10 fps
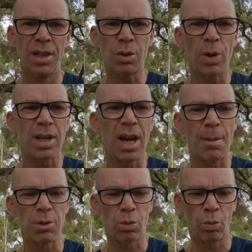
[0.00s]
This one
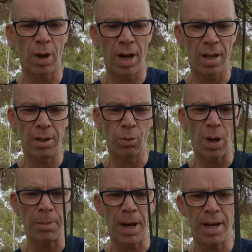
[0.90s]
comes,
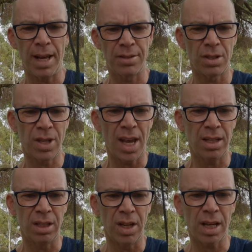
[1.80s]
one part has this
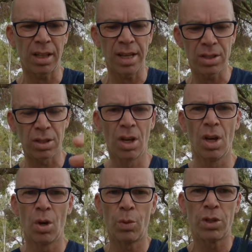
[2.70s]
handy necklace
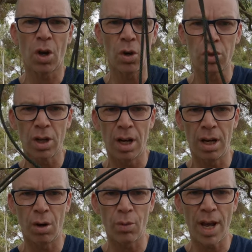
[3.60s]
which goes
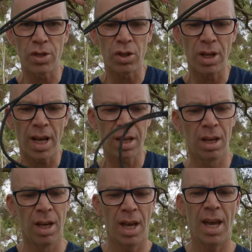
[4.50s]
around your neck,
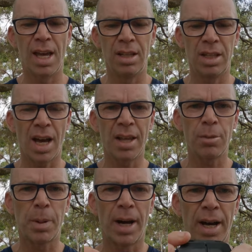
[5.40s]
and the
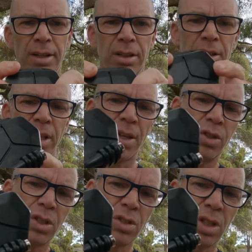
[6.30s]
other part, as
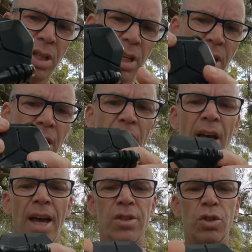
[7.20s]
you can see there,
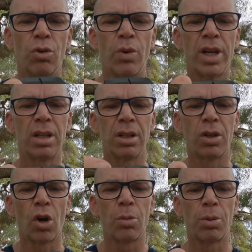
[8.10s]
has your regular
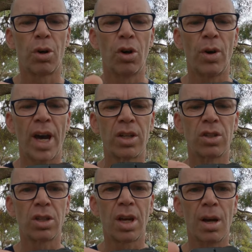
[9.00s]
GoPro
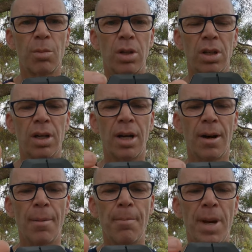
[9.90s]
action camera
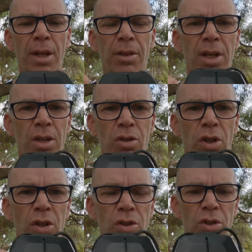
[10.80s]
mount there, so you
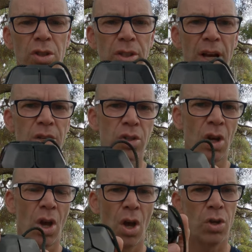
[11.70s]
can just attach
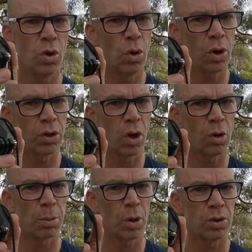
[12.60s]
your
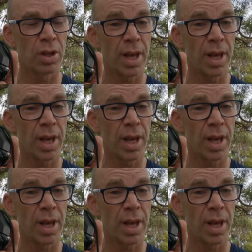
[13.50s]
GoPro to